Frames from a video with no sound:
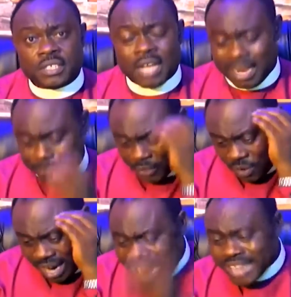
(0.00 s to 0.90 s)
I begin to
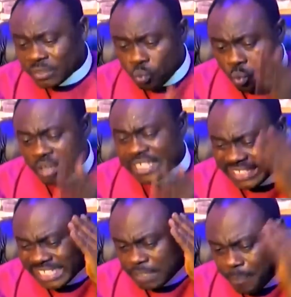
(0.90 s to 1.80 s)
ask, what is
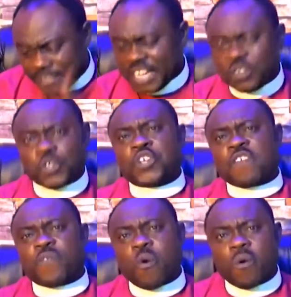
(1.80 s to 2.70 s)
this persecution
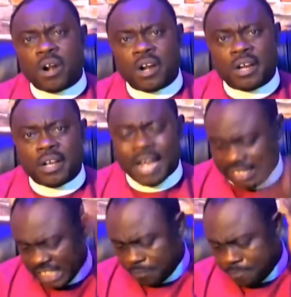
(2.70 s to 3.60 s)
for? And
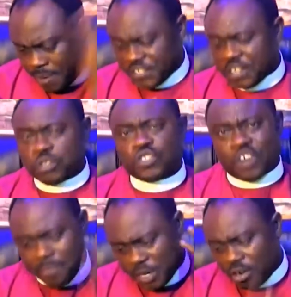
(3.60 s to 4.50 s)
this
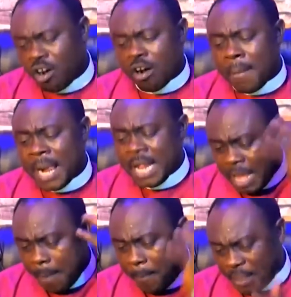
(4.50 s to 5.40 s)
persecution become a
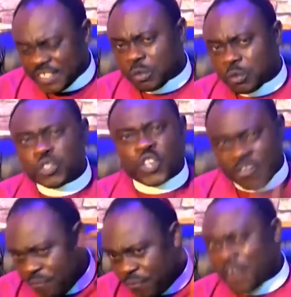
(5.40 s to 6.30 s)
persecution
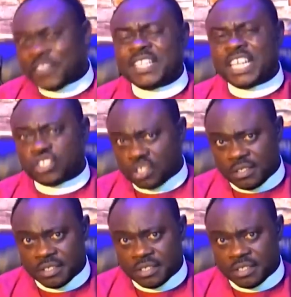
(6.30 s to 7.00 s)
for the nation.